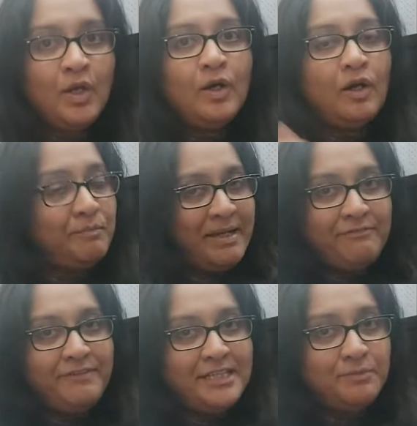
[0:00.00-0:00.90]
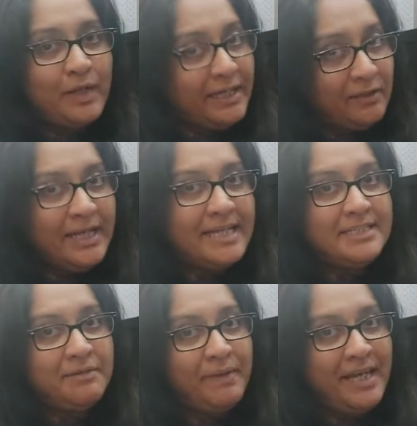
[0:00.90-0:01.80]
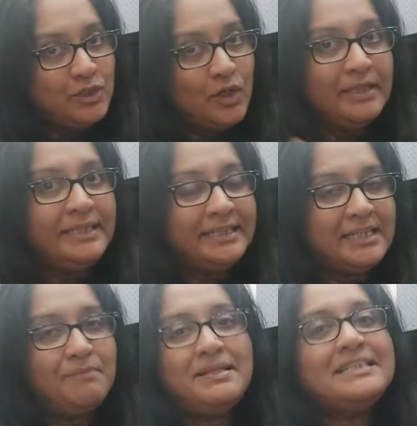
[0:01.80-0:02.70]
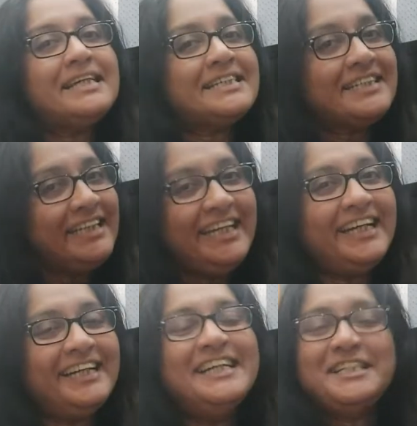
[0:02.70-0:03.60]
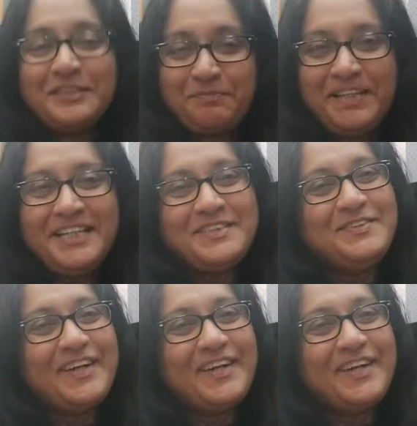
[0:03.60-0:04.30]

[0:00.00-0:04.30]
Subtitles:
on my Facebook education page, or the comment section here. So please do